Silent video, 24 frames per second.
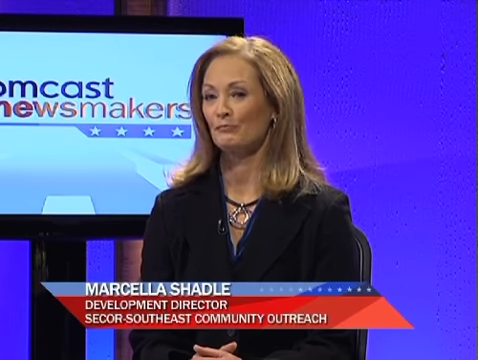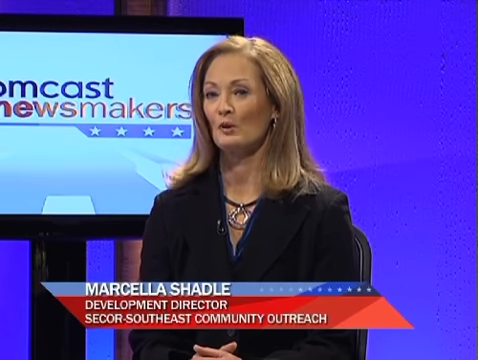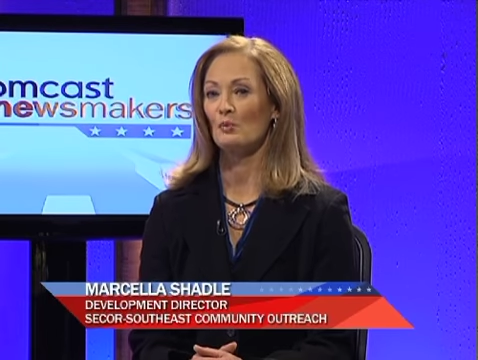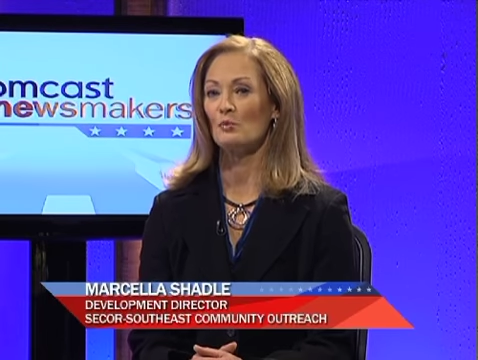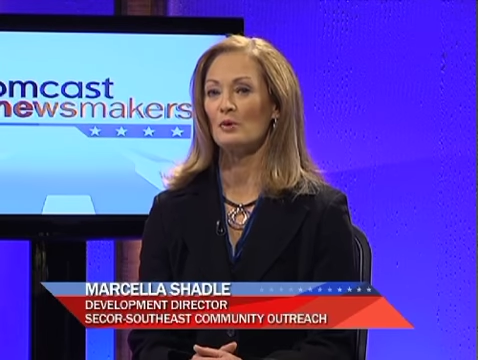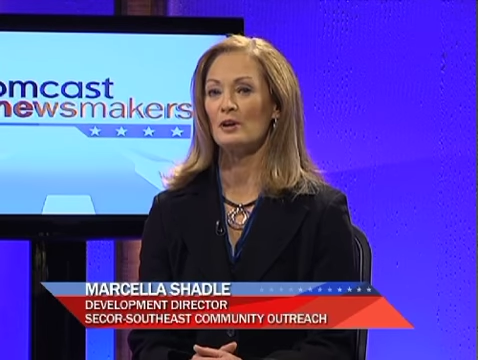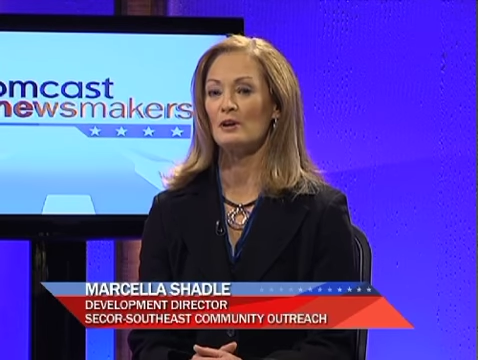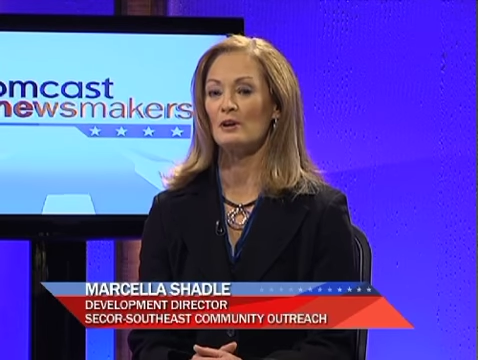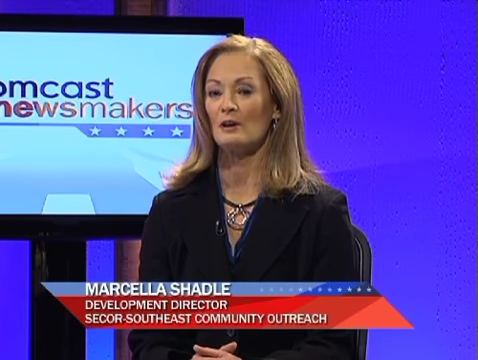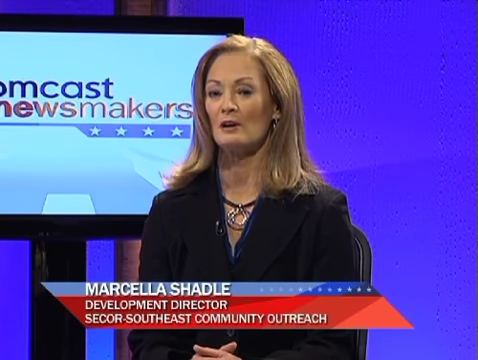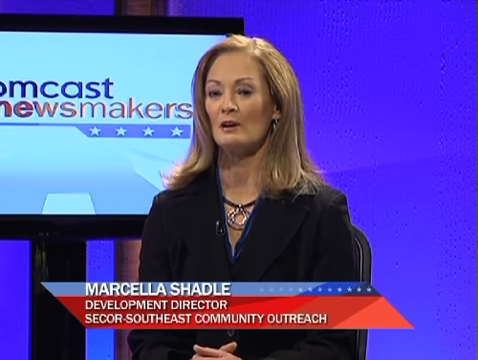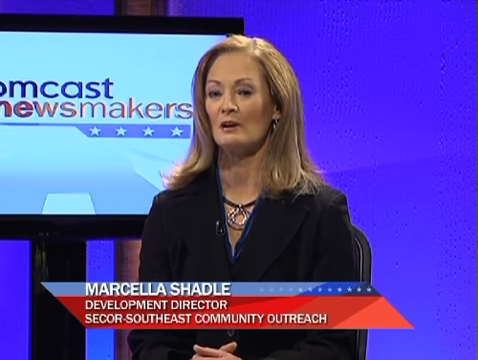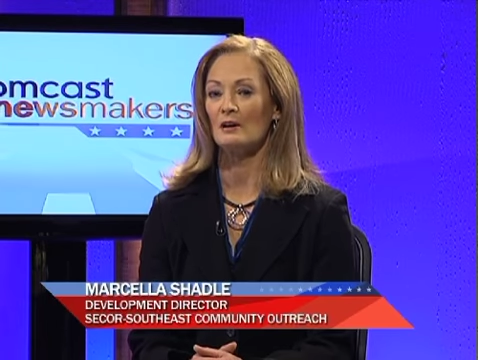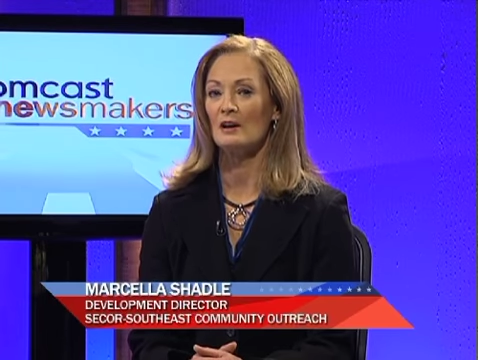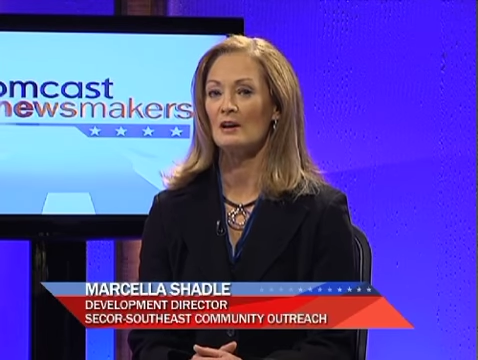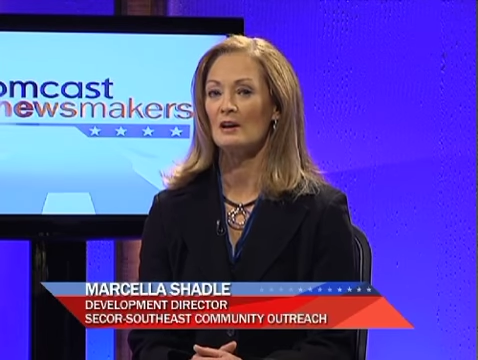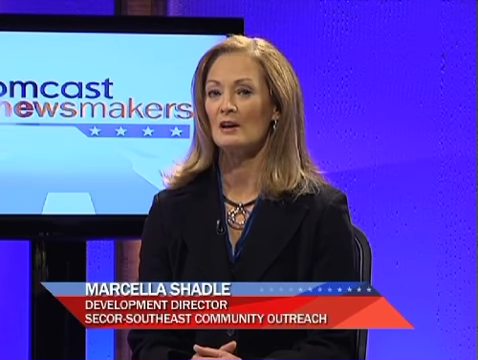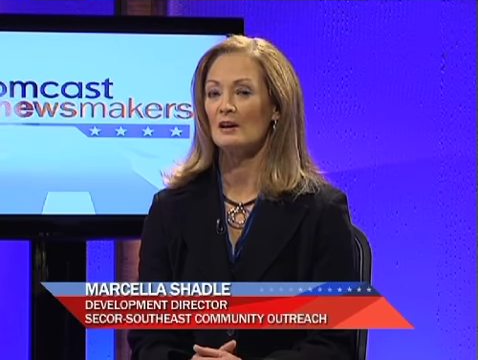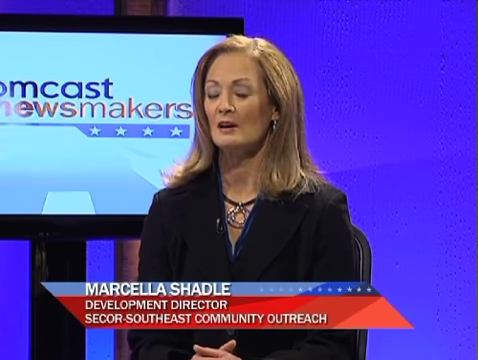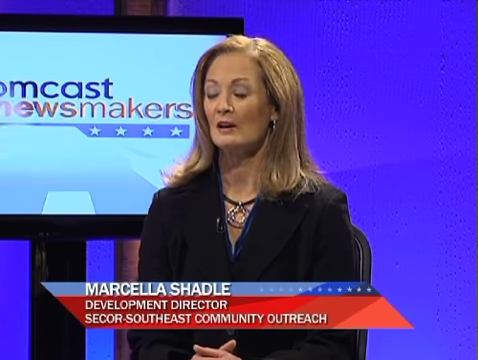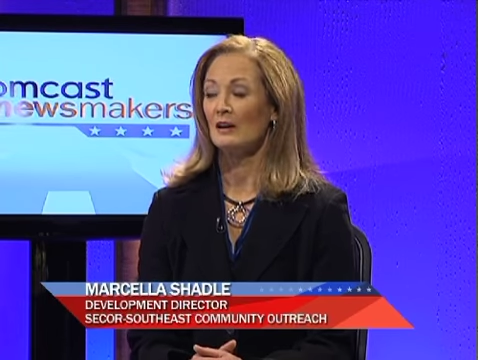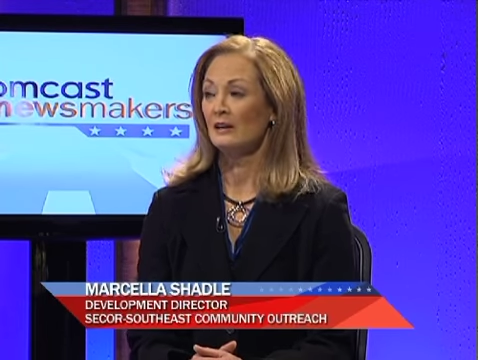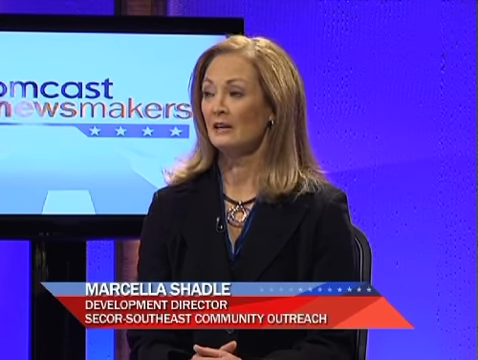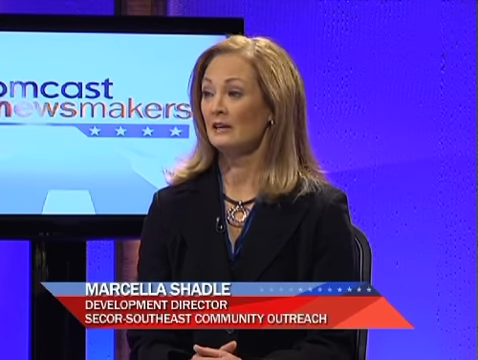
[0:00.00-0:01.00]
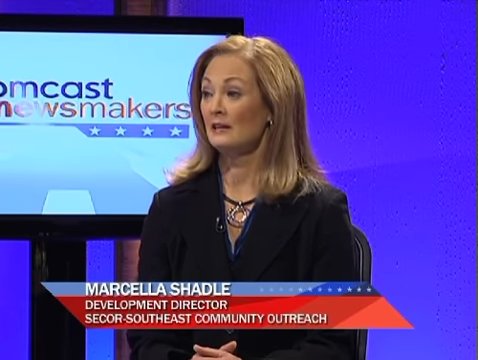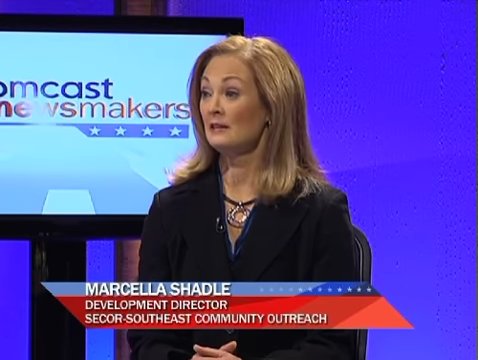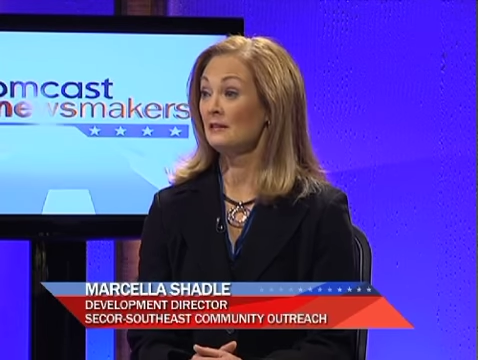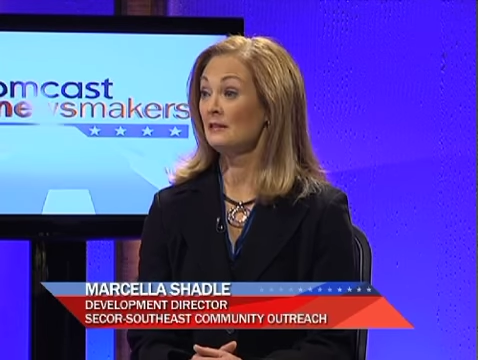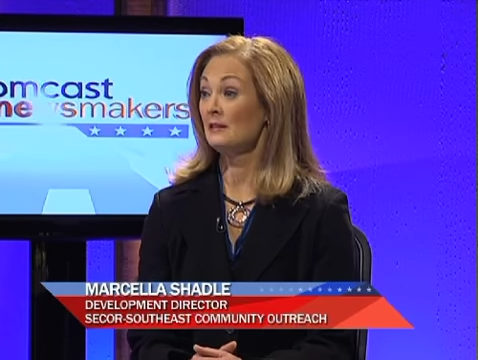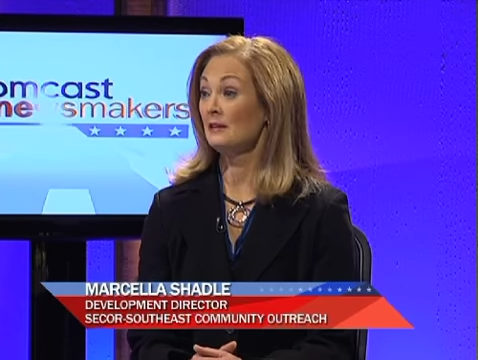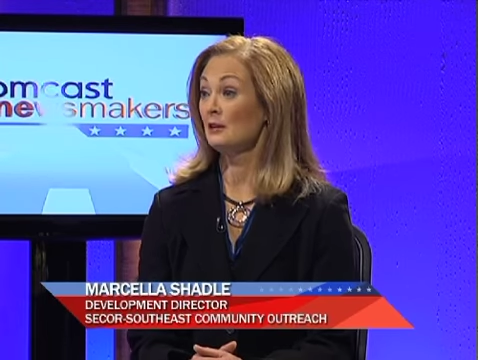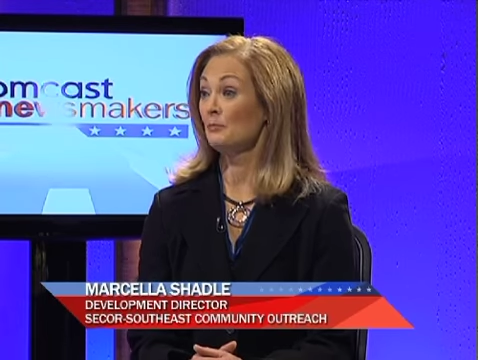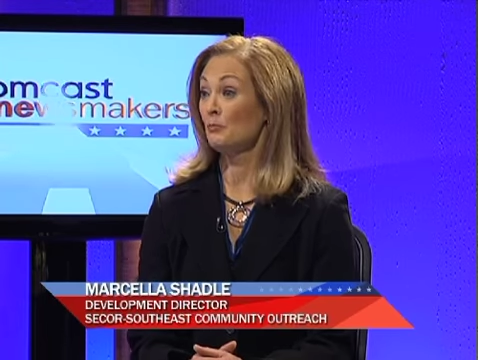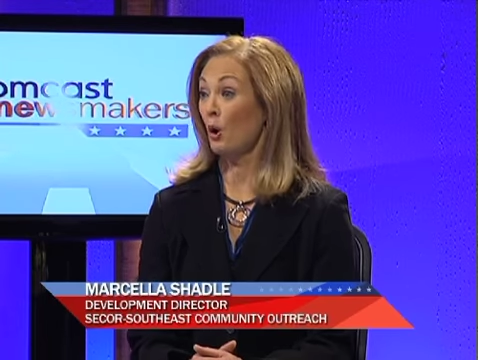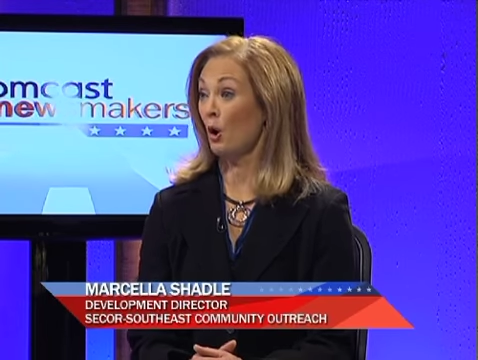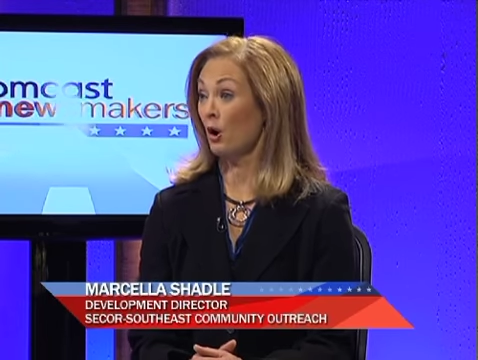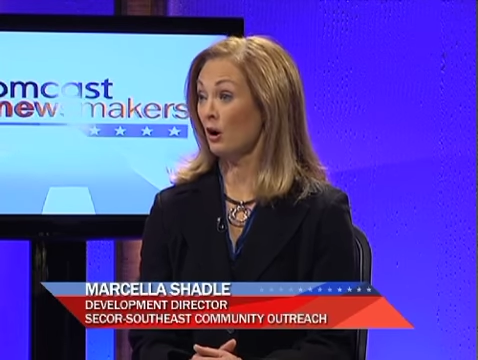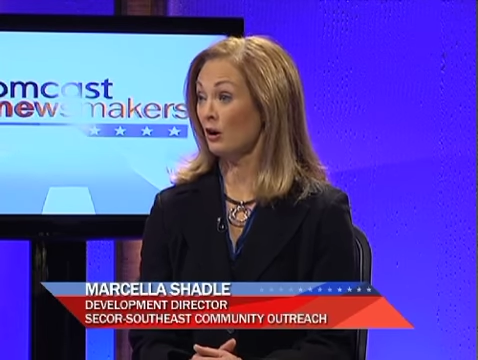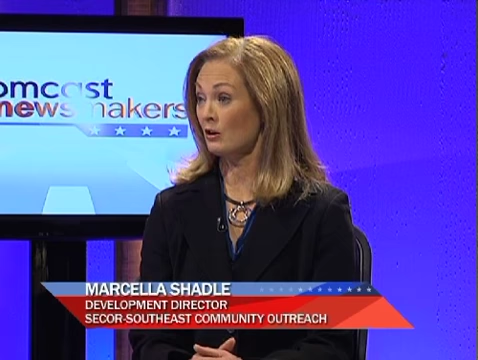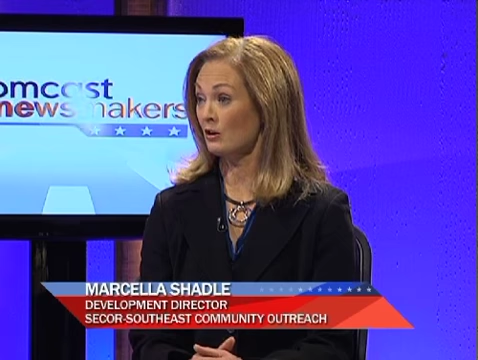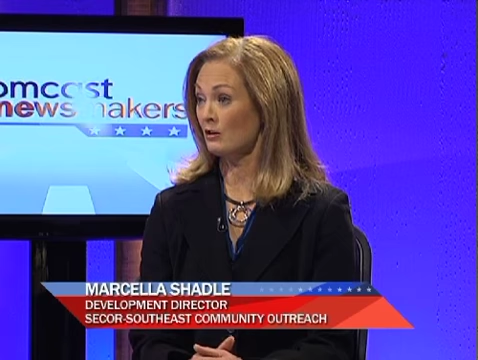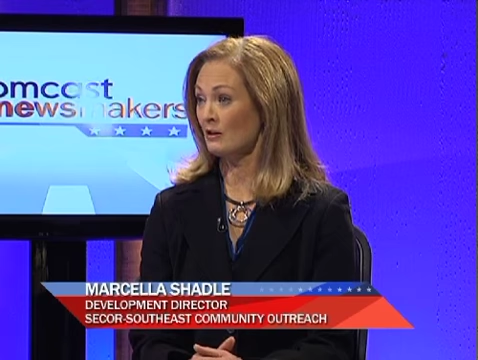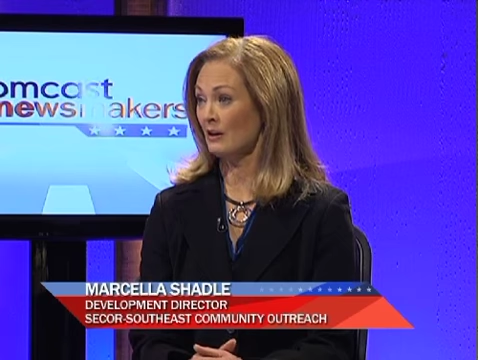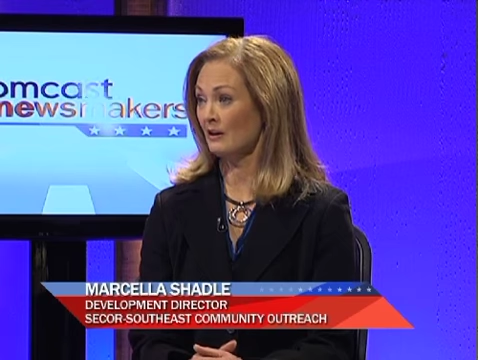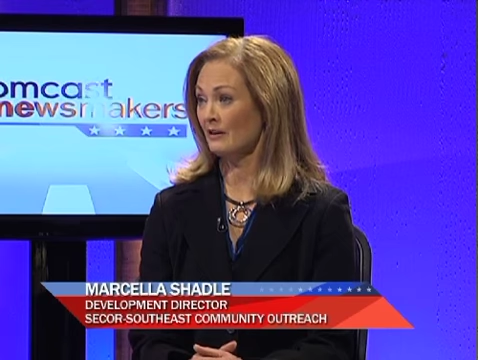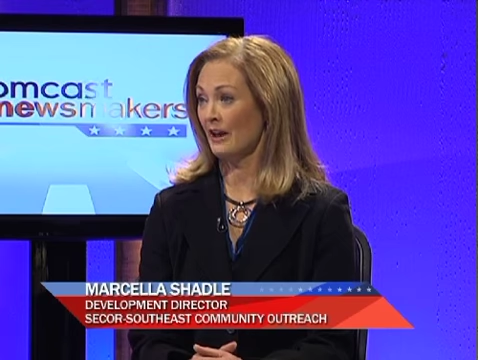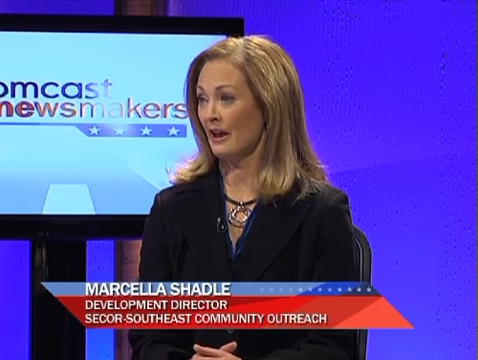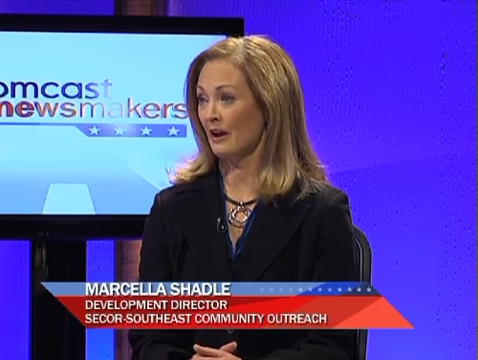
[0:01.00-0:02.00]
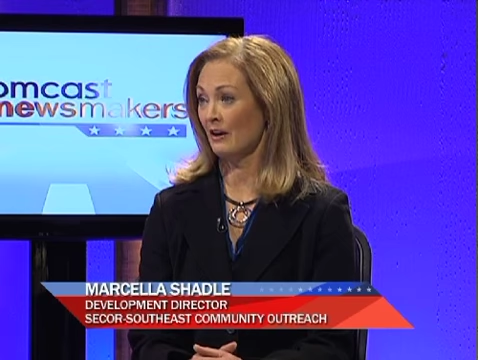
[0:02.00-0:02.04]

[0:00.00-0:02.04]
We are in the Parker